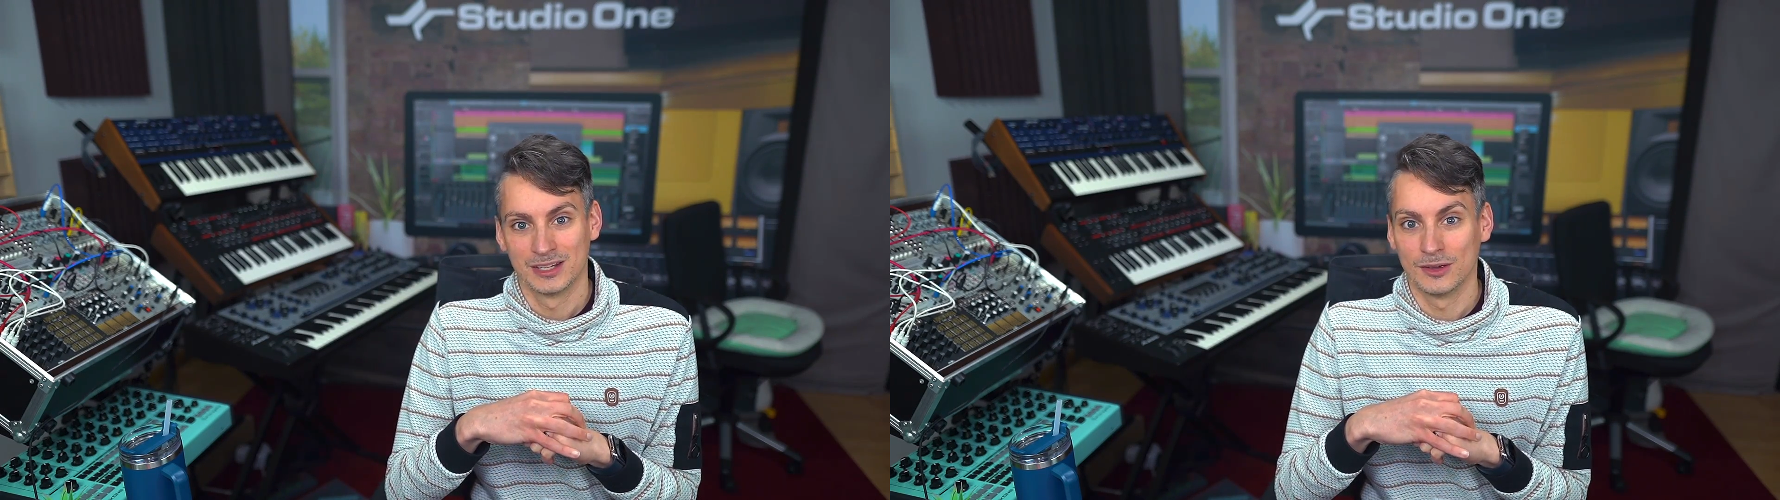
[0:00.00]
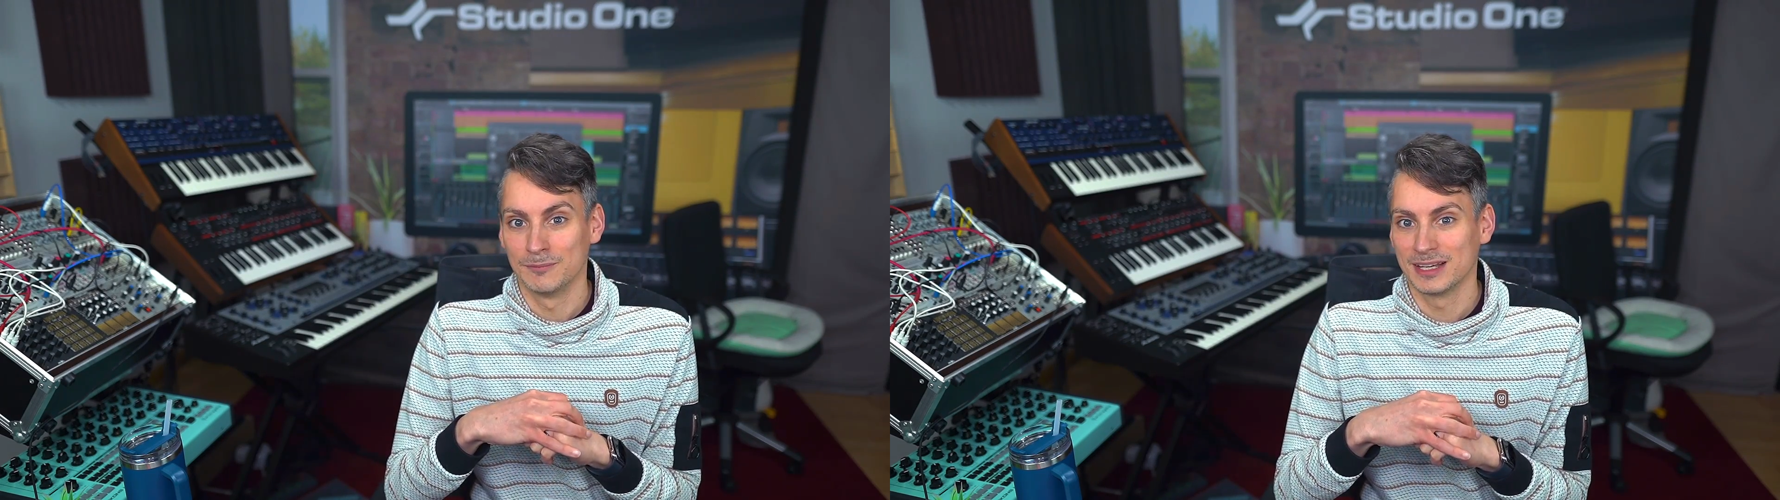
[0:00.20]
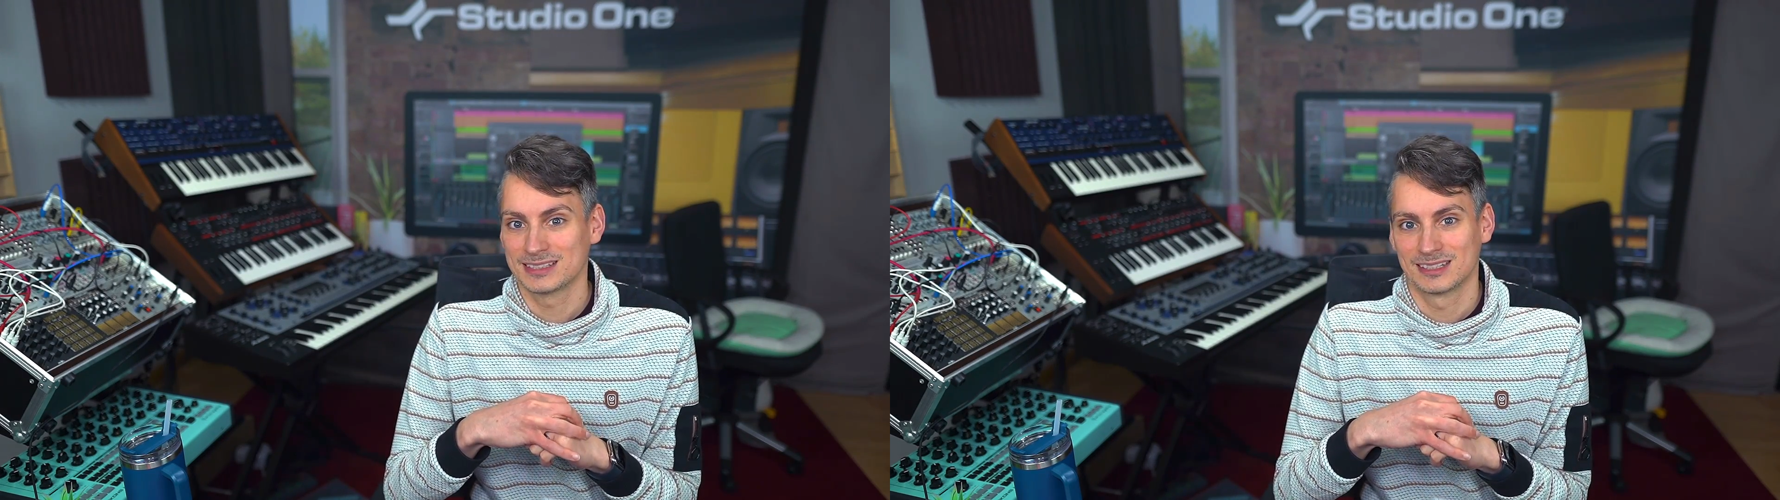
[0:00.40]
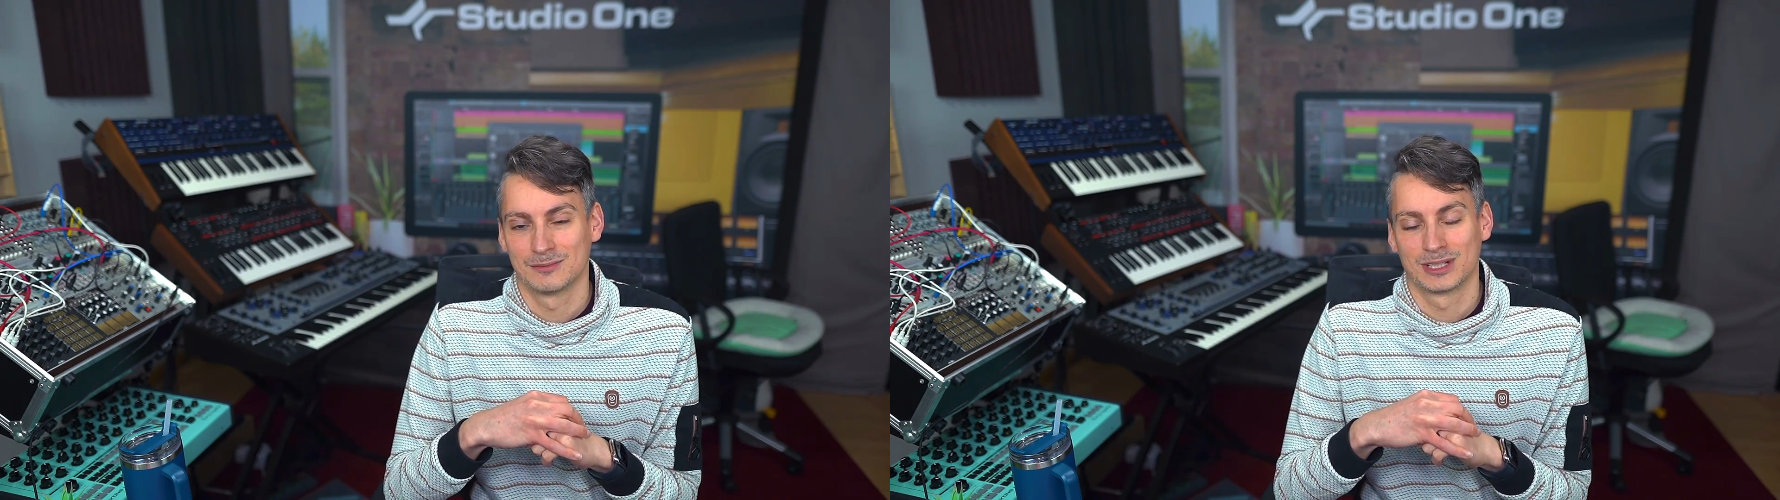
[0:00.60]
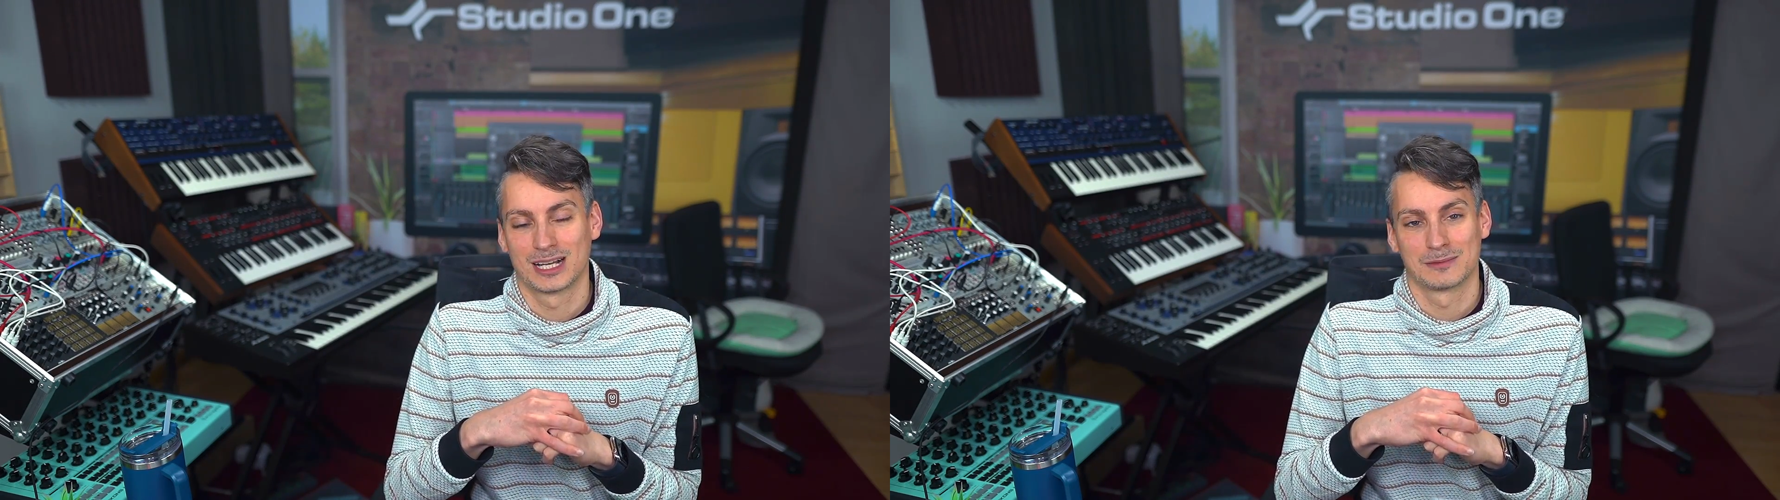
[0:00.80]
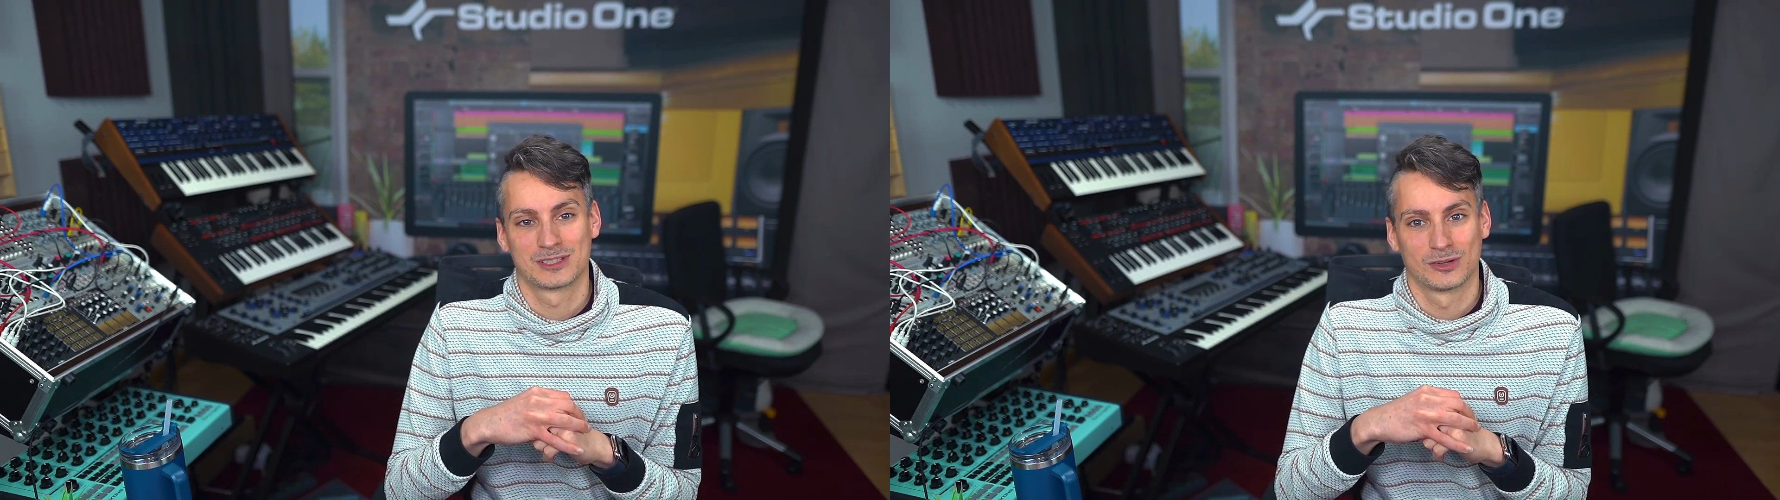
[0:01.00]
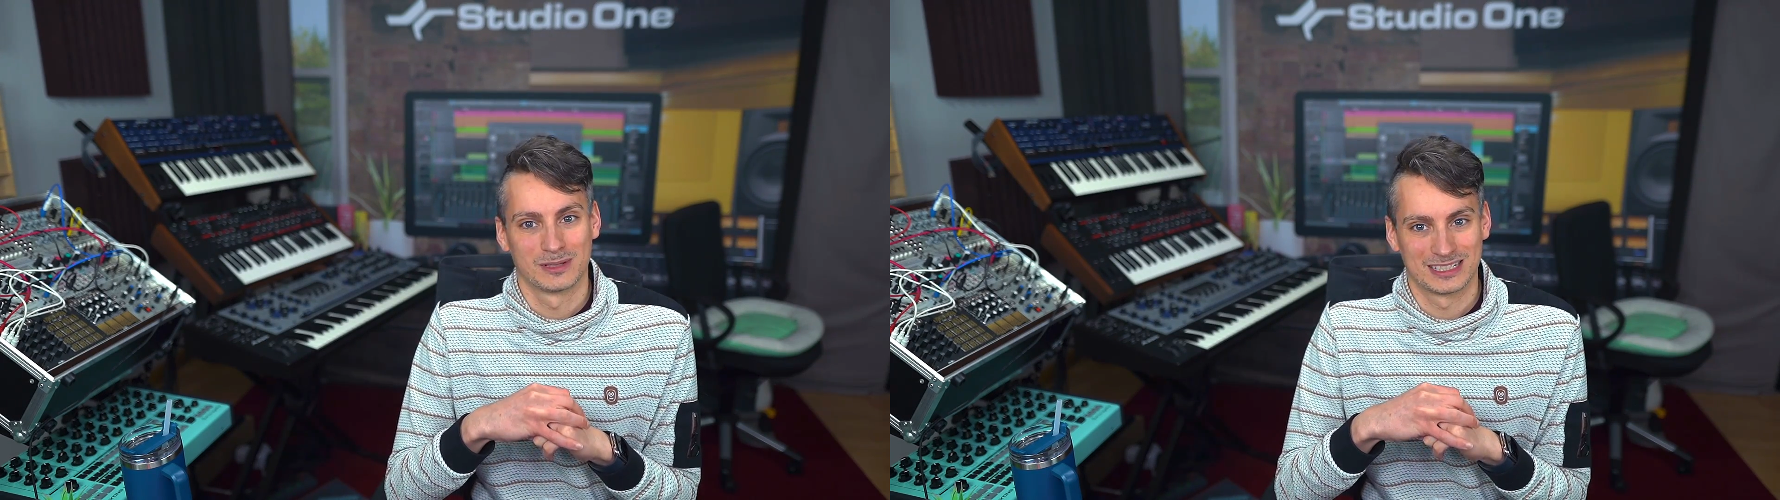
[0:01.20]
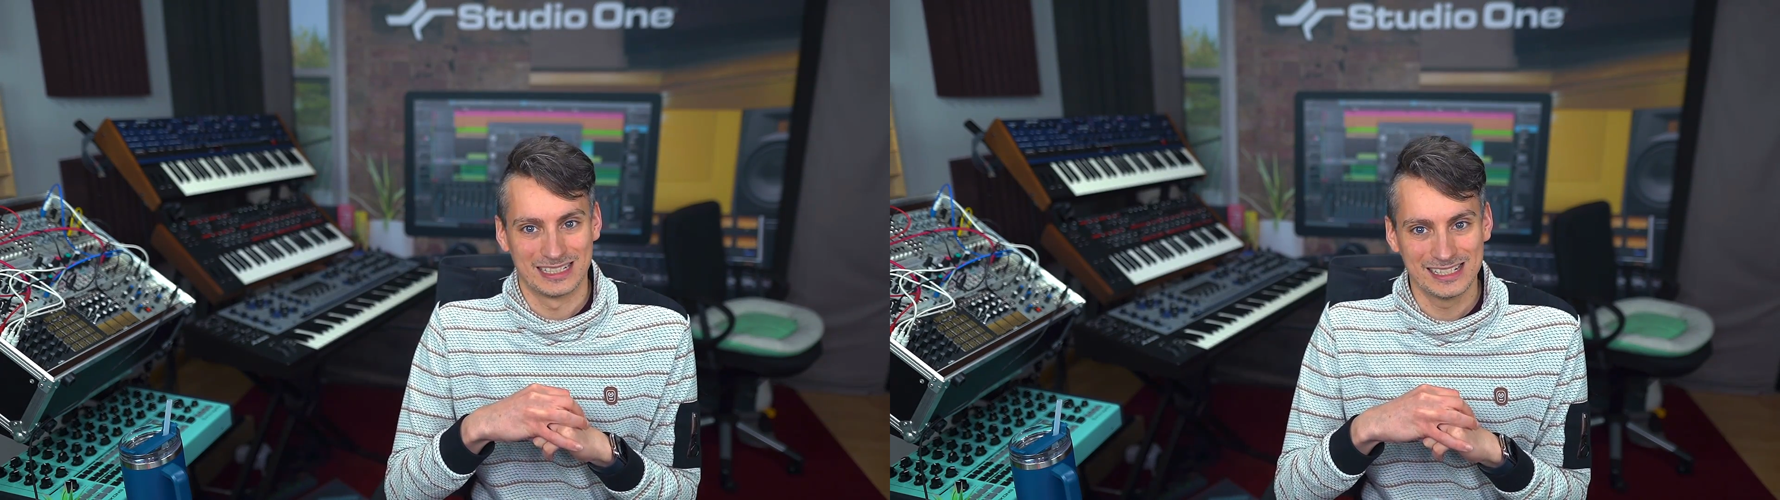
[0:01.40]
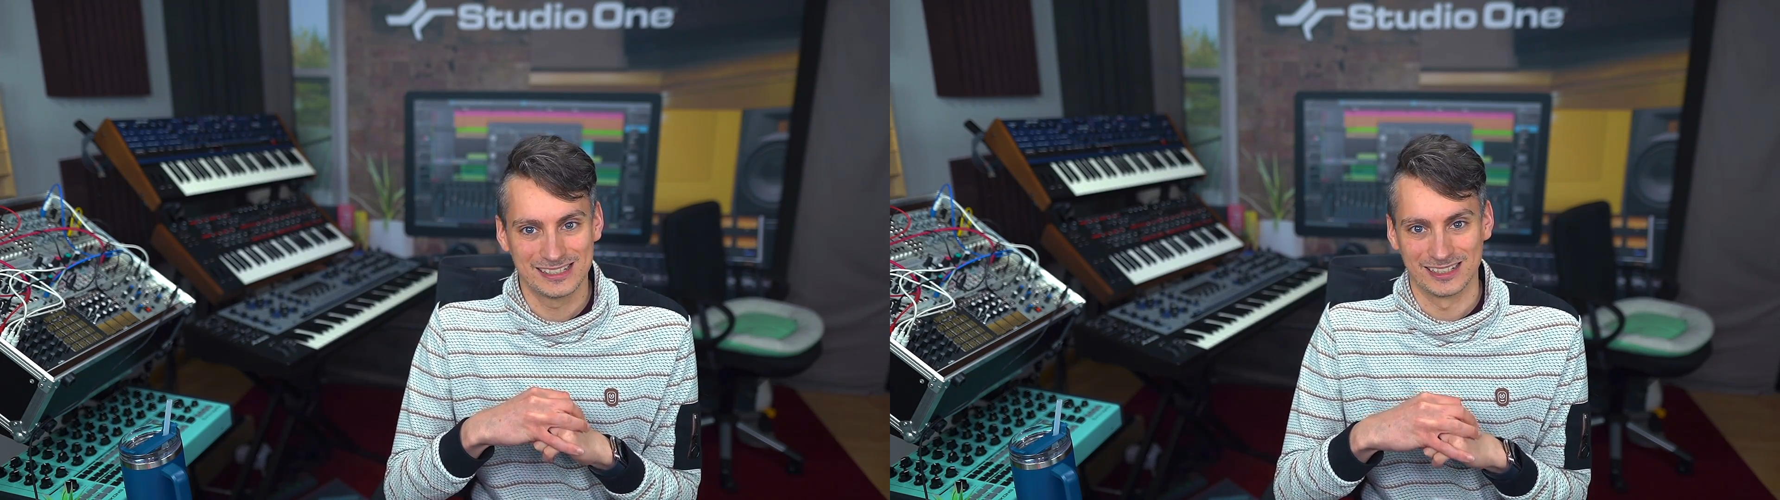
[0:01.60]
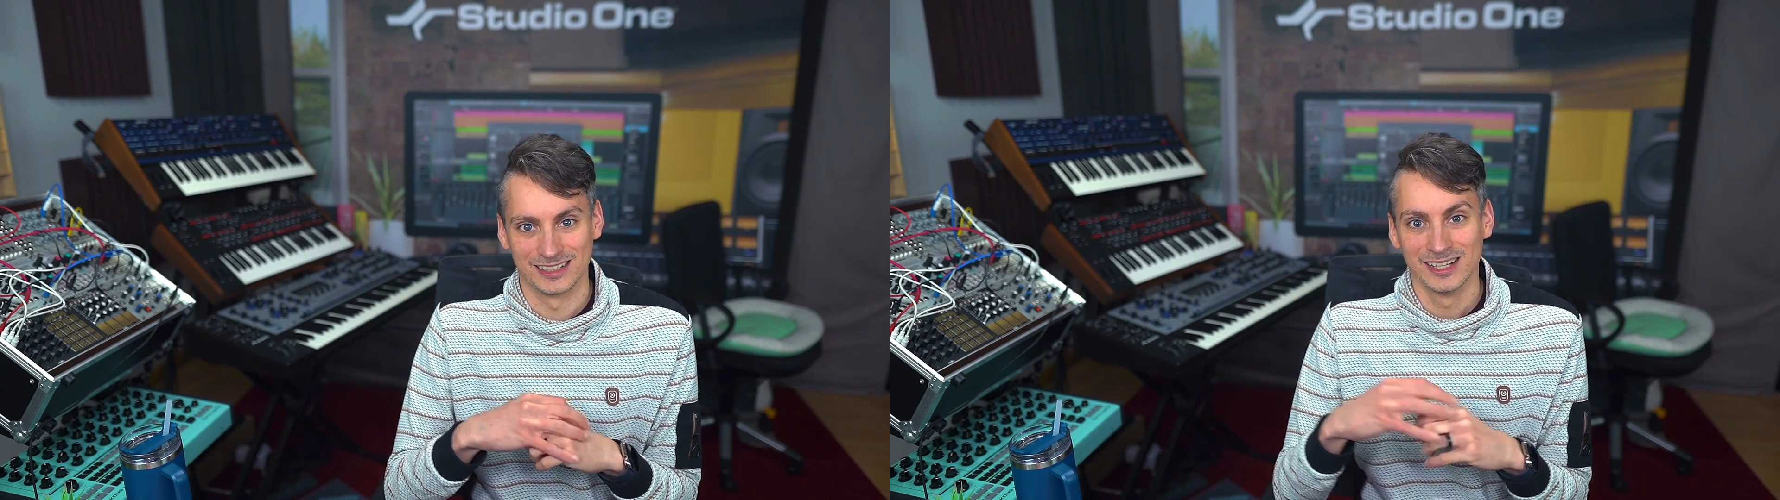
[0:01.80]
your mixing becomes so much easier.